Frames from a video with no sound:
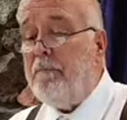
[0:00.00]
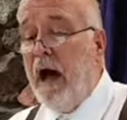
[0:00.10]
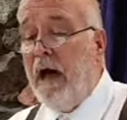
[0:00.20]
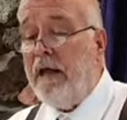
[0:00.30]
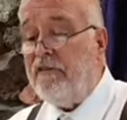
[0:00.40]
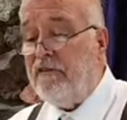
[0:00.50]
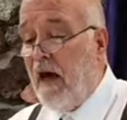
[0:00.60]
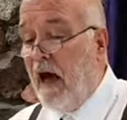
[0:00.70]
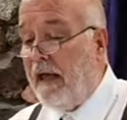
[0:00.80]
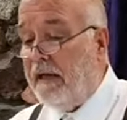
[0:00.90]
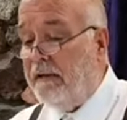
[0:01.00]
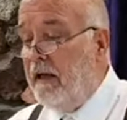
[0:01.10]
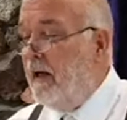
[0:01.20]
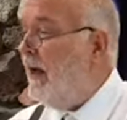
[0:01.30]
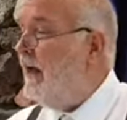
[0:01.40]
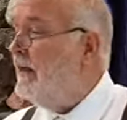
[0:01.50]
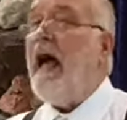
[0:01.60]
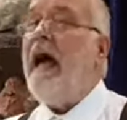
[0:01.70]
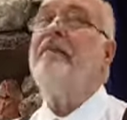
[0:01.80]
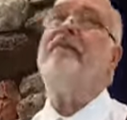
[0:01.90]
of the world. The world
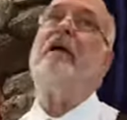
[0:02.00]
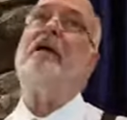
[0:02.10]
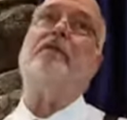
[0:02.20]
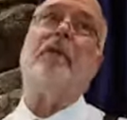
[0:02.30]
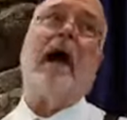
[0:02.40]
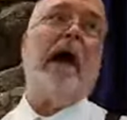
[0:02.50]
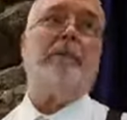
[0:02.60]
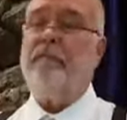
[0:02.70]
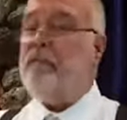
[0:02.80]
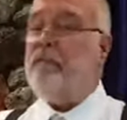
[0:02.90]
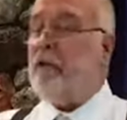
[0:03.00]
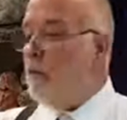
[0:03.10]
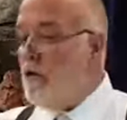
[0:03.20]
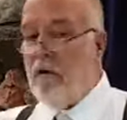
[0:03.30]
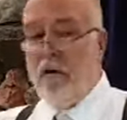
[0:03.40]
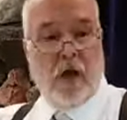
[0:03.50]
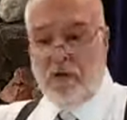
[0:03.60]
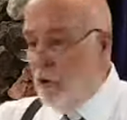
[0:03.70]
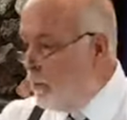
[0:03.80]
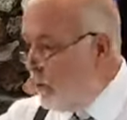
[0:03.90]
sees everything here.
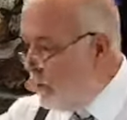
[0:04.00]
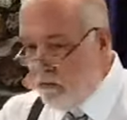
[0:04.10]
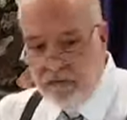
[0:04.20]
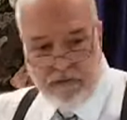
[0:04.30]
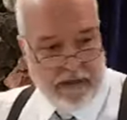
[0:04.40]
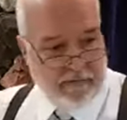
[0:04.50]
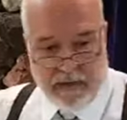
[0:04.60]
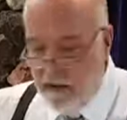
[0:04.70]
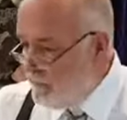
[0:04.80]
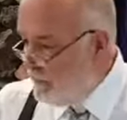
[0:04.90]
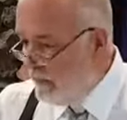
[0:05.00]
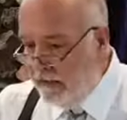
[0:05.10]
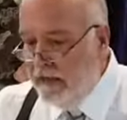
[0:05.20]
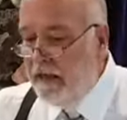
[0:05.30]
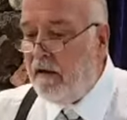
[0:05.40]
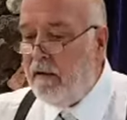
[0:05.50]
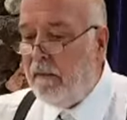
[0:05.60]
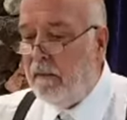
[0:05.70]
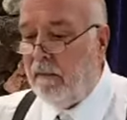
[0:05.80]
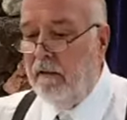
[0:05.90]
But if you walk by
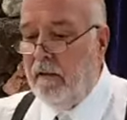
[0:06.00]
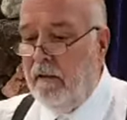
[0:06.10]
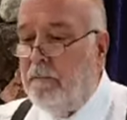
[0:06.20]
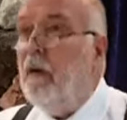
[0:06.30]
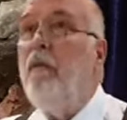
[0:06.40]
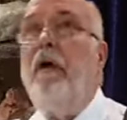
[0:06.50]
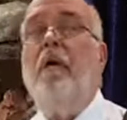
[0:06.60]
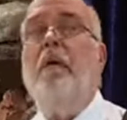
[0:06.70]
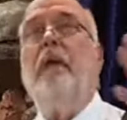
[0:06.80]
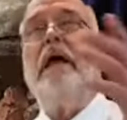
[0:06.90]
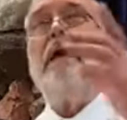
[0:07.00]
faith, this does